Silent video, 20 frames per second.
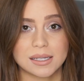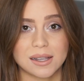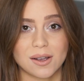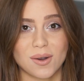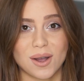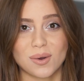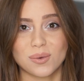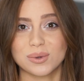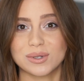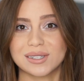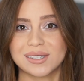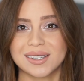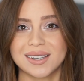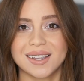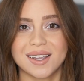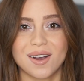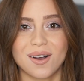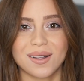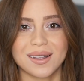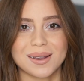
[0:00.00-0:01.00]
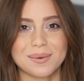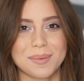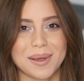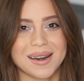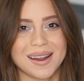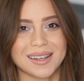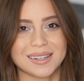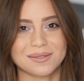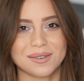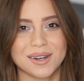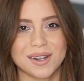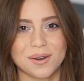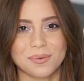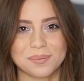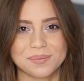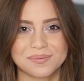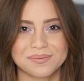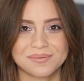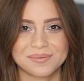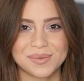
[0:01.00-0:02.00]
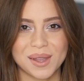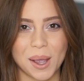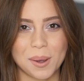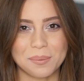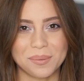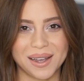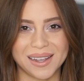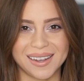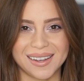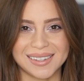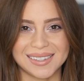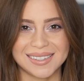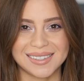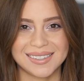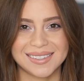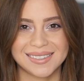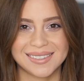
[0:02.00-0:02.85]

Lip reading: So I will see y'all in my next video. Bye guys.